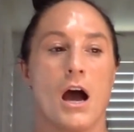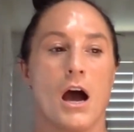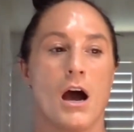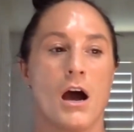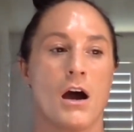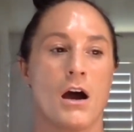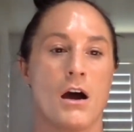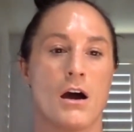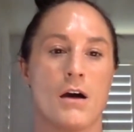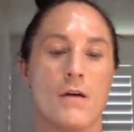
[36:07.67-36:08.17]

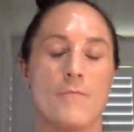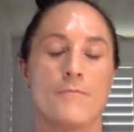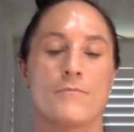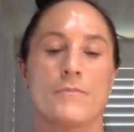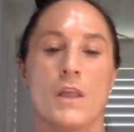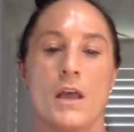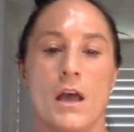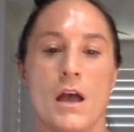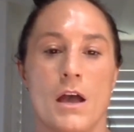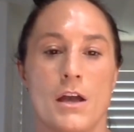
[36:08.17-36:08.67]

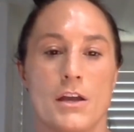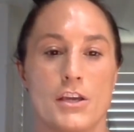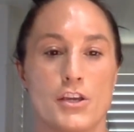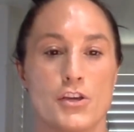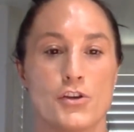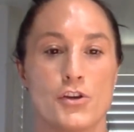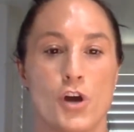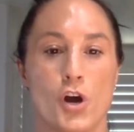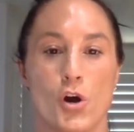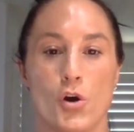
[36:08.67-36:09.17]
Um,
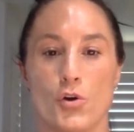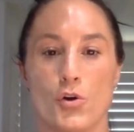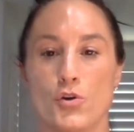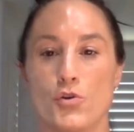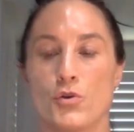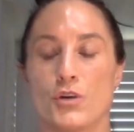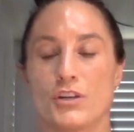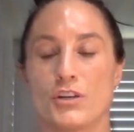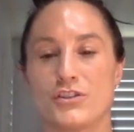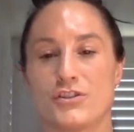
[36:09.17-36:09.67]
you know
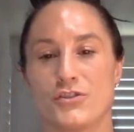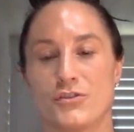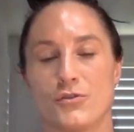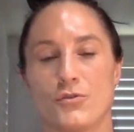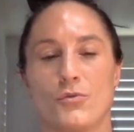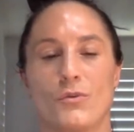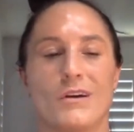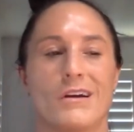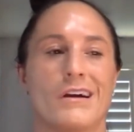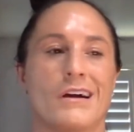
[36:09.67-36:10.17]
you can
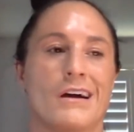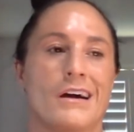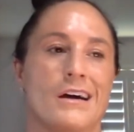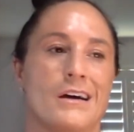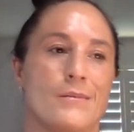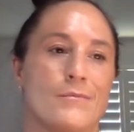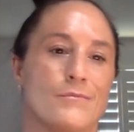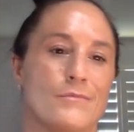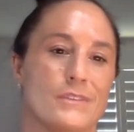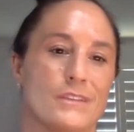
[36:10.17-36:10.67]
do
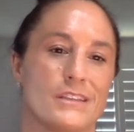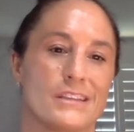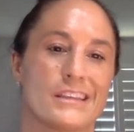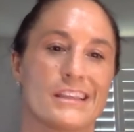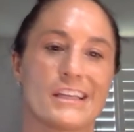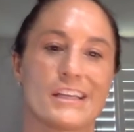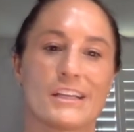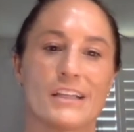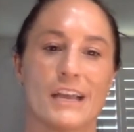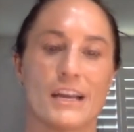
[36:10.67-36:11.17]
um,
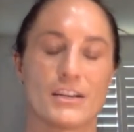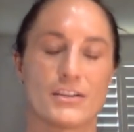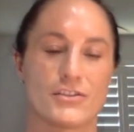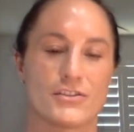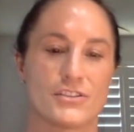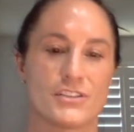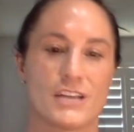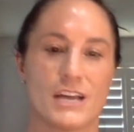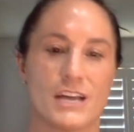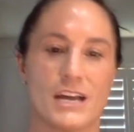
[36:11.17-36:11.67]
little
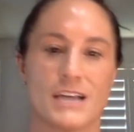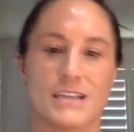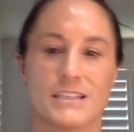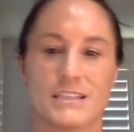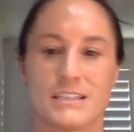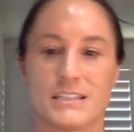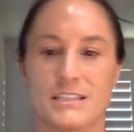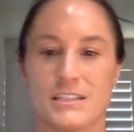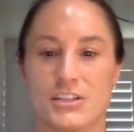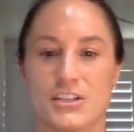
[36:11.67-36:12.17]

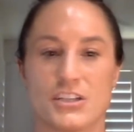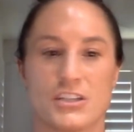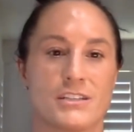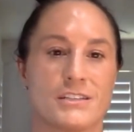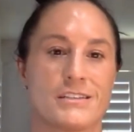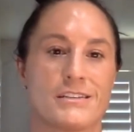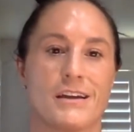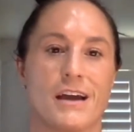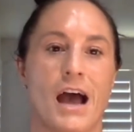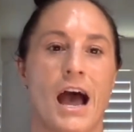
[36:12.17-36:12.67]
exercises such
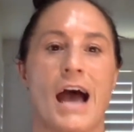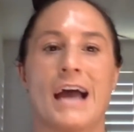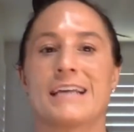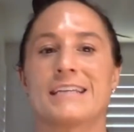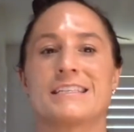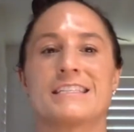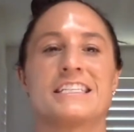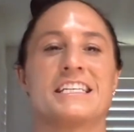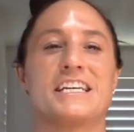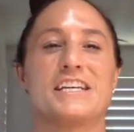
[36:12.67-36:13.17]
as
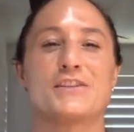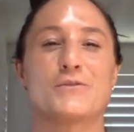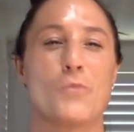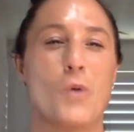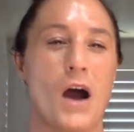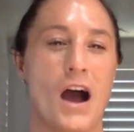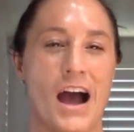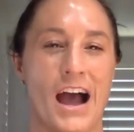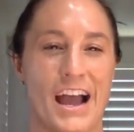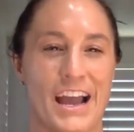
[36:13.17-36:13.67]
I's T's
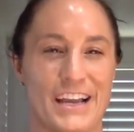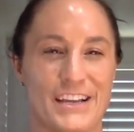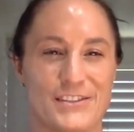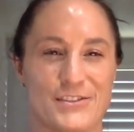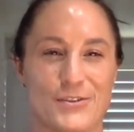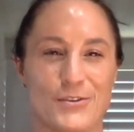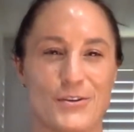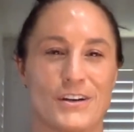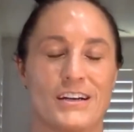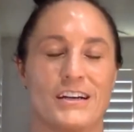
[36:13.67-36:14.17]

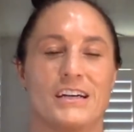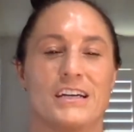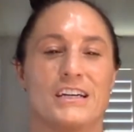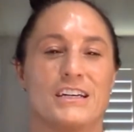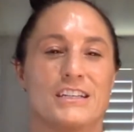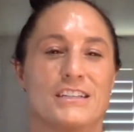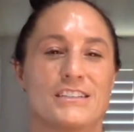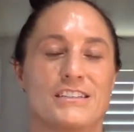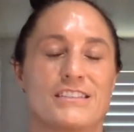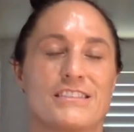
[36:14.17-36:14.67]
Y's or
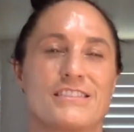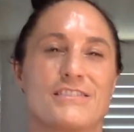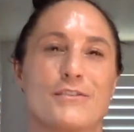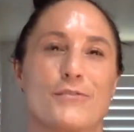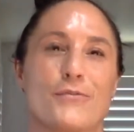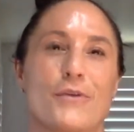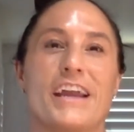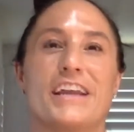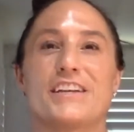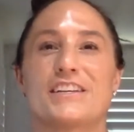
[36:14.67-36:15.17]

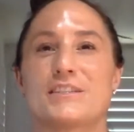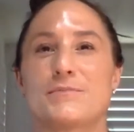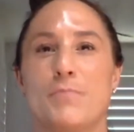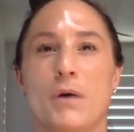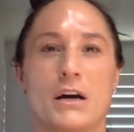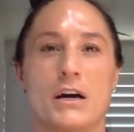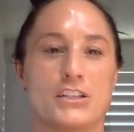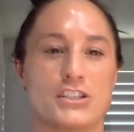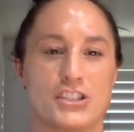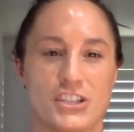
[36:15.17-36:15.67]
serratus
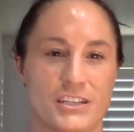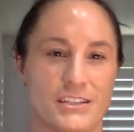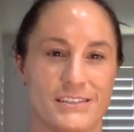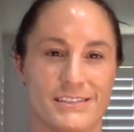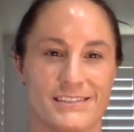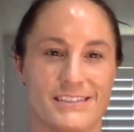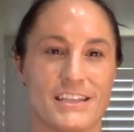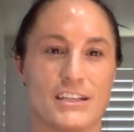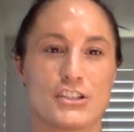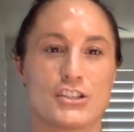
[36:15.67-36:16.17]

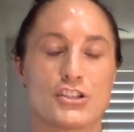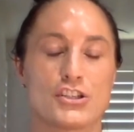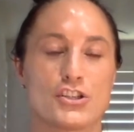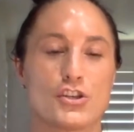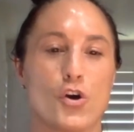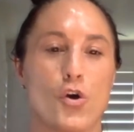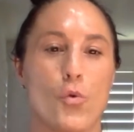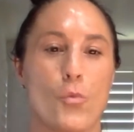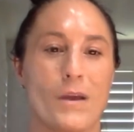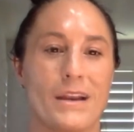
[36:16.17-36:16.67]
punches there's
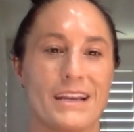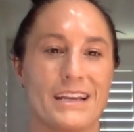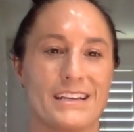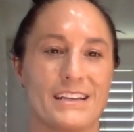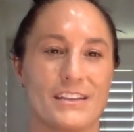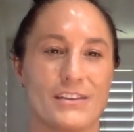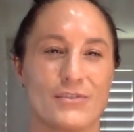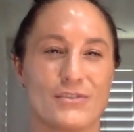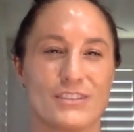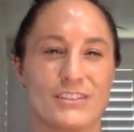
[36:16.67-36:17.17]
so
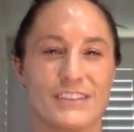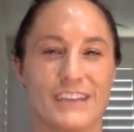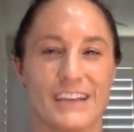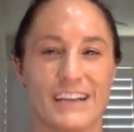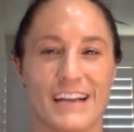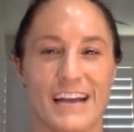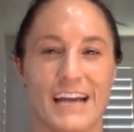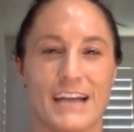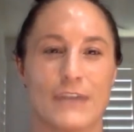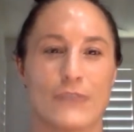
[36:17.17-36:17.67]
many those are
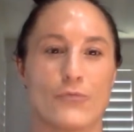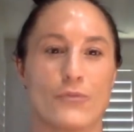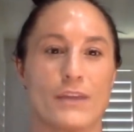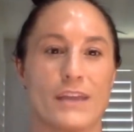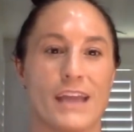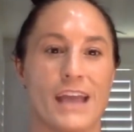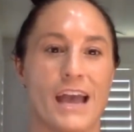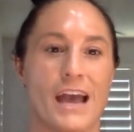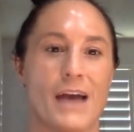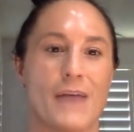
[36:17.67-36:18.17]
like kind of
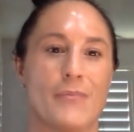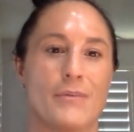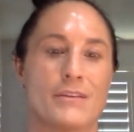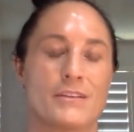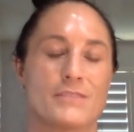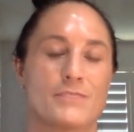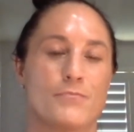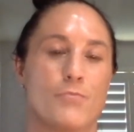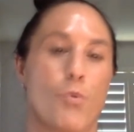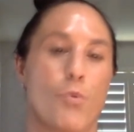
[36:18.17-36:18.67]
rehab
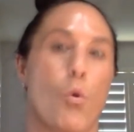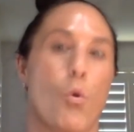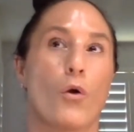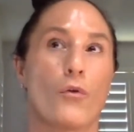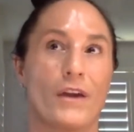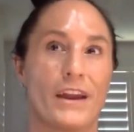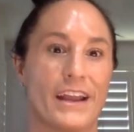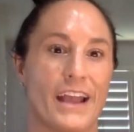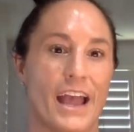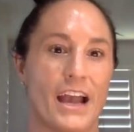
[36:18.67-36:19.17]
it's
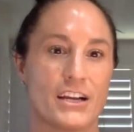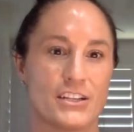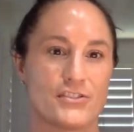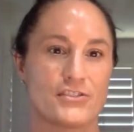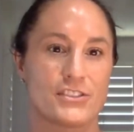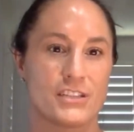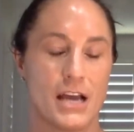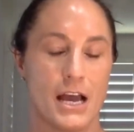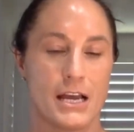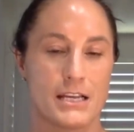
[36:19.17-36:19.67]
boring
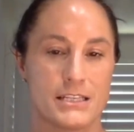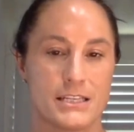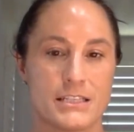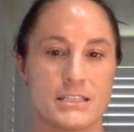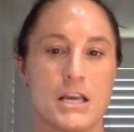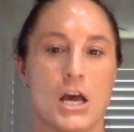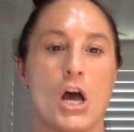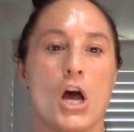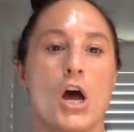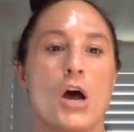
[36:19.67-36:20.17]

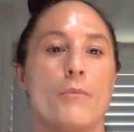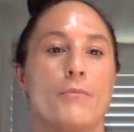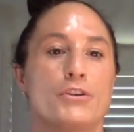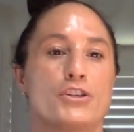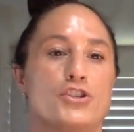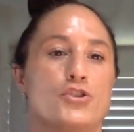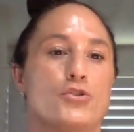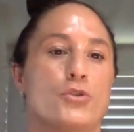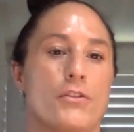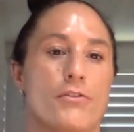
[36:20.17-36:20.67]
exercises
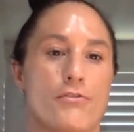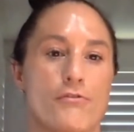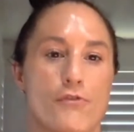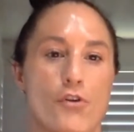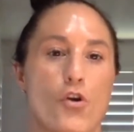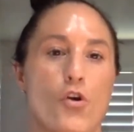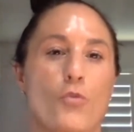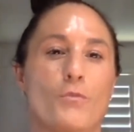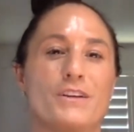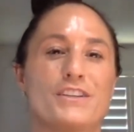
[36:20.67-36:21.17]
but you can
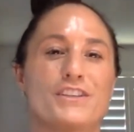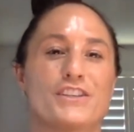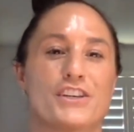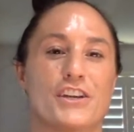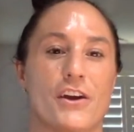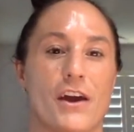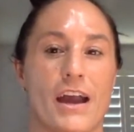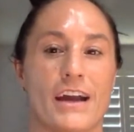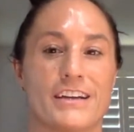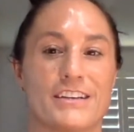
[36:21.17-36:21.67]
throw them into
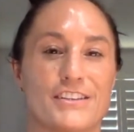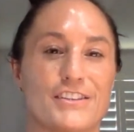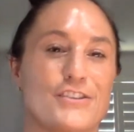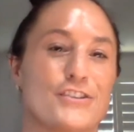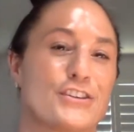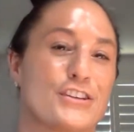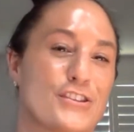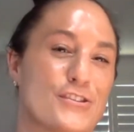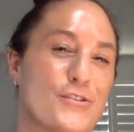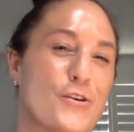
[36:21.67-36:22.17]
your ex
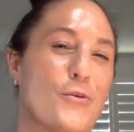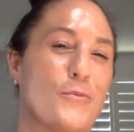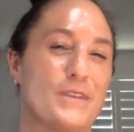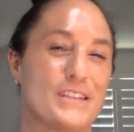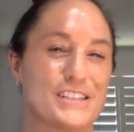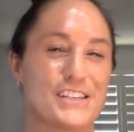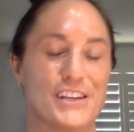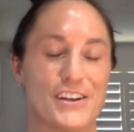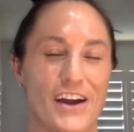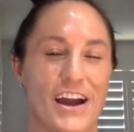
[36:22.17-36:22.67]
you can throw them
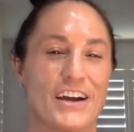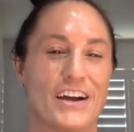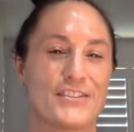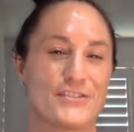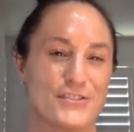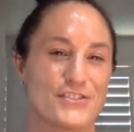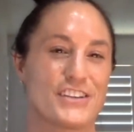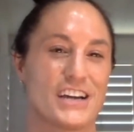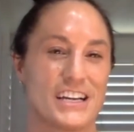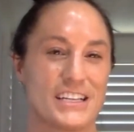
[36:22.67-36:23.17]
into your
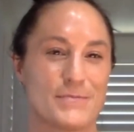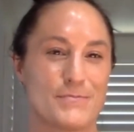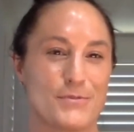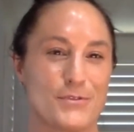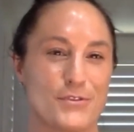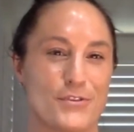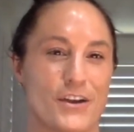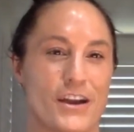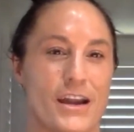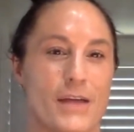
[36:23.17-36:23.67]
exercise
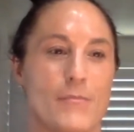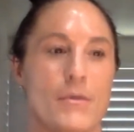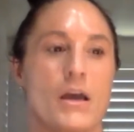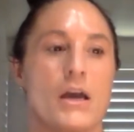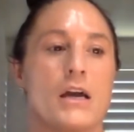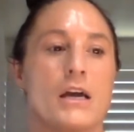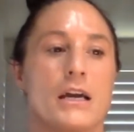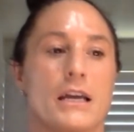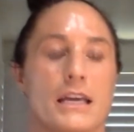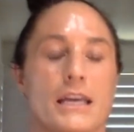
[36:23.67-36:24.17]
program
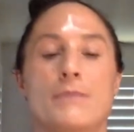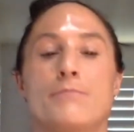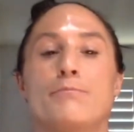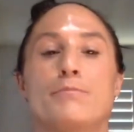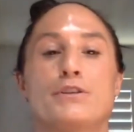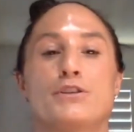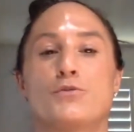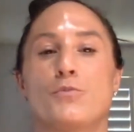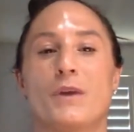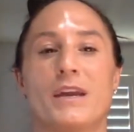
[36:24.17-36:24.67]

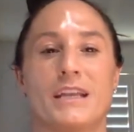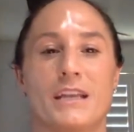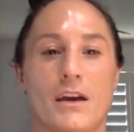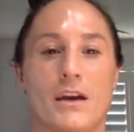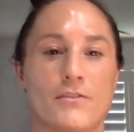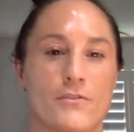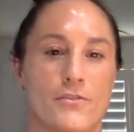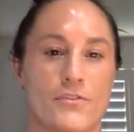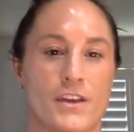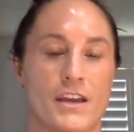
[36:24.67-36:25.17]
in between
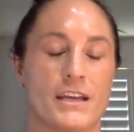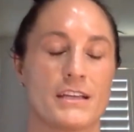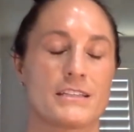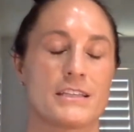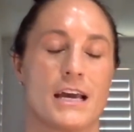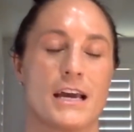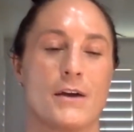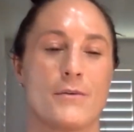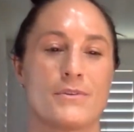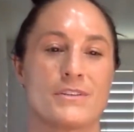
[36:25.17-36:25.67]
other
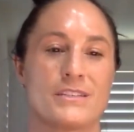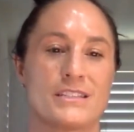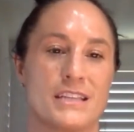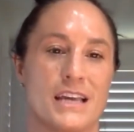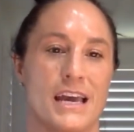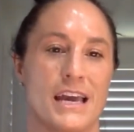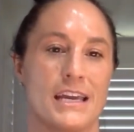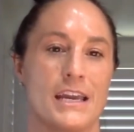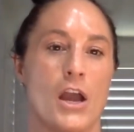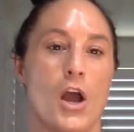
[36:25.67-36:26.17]
things i always
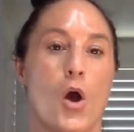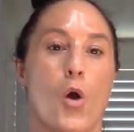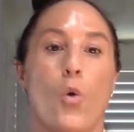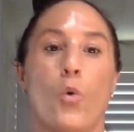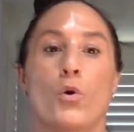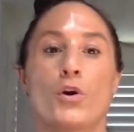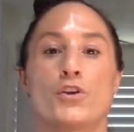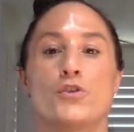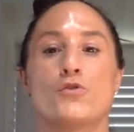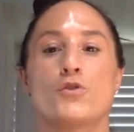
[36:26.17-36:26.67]
say
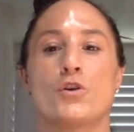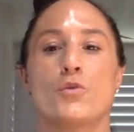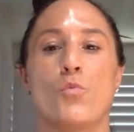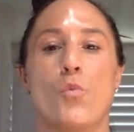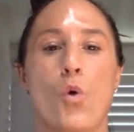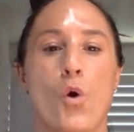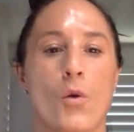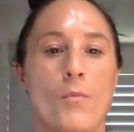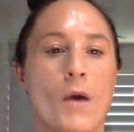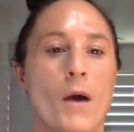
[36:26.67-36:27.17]
or you can
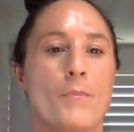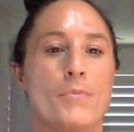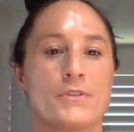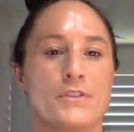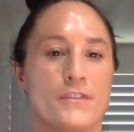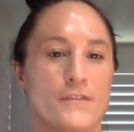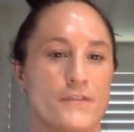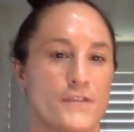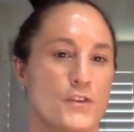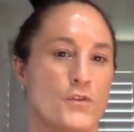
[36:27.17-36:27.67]
warm up
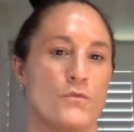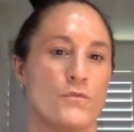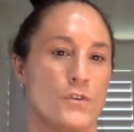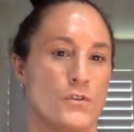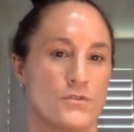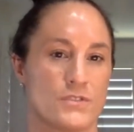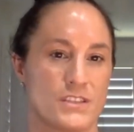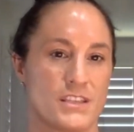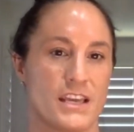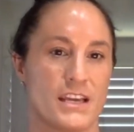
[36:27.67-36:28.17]
with a few of
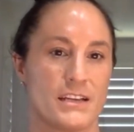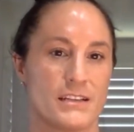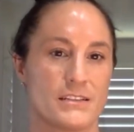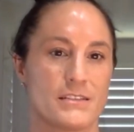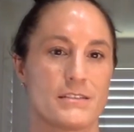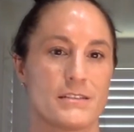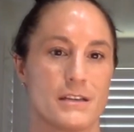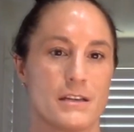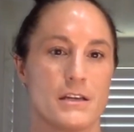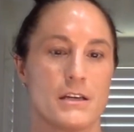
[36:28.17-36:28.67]
those
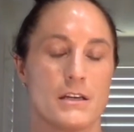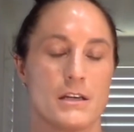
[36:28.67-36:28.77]
things